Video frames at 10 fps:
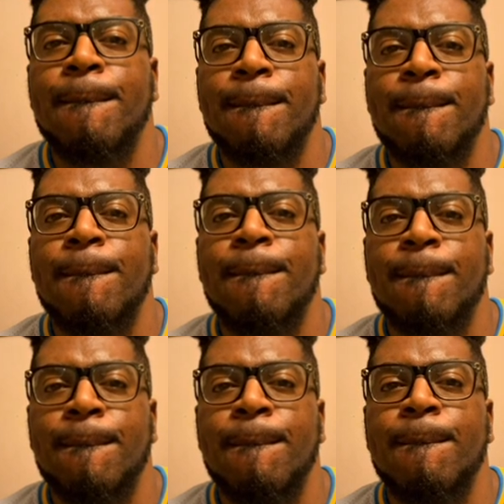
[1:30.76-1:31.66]

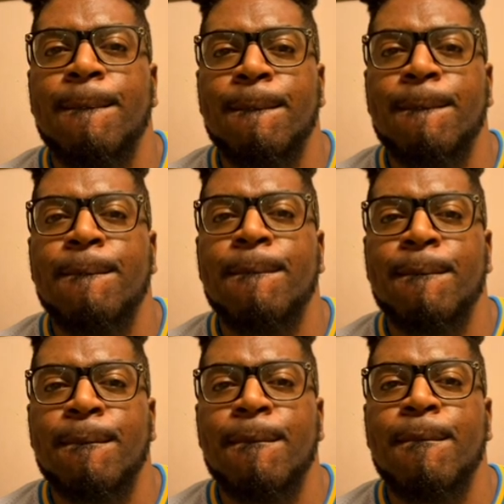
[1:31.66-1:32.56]

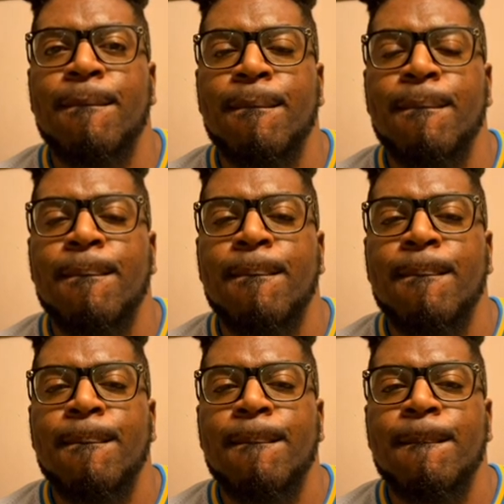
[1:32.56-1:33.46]

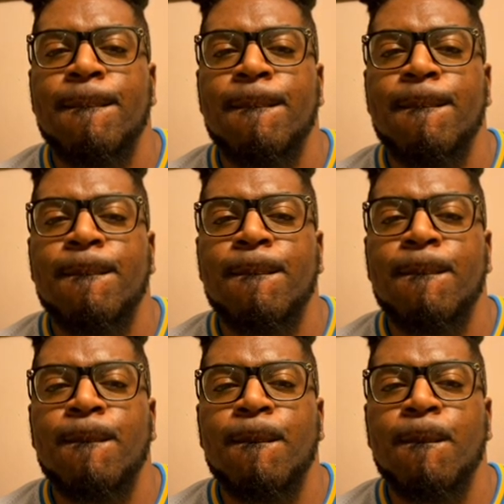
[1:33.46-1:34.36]

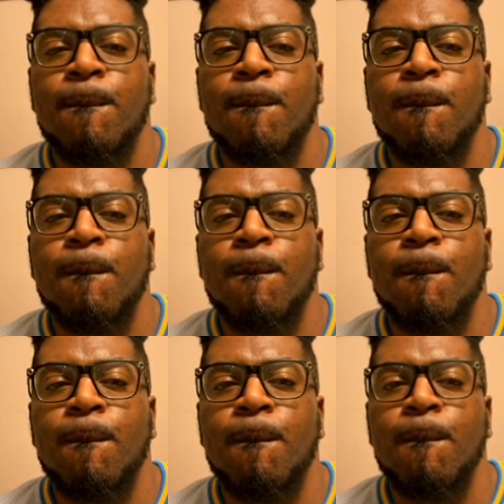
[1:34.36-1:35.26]

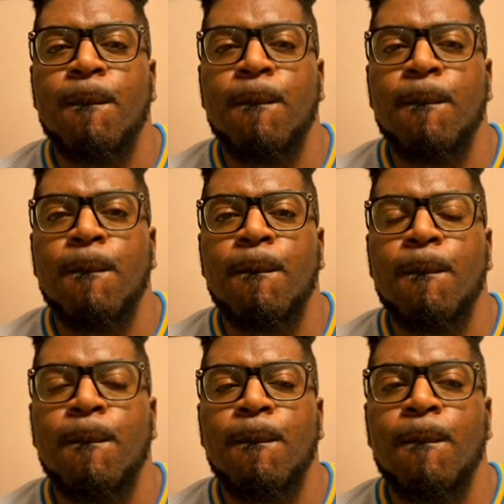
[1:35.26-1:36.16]

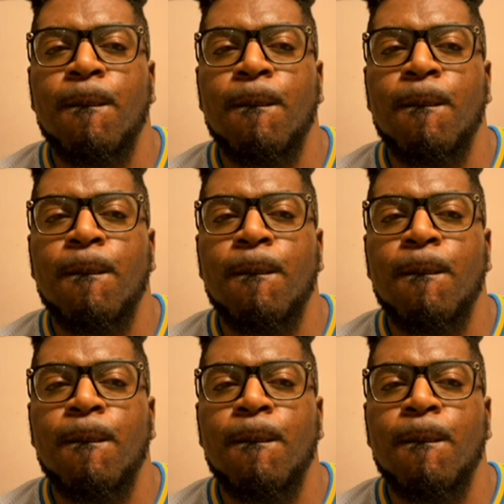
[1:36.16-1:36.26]
No words are spoken by the person on screen.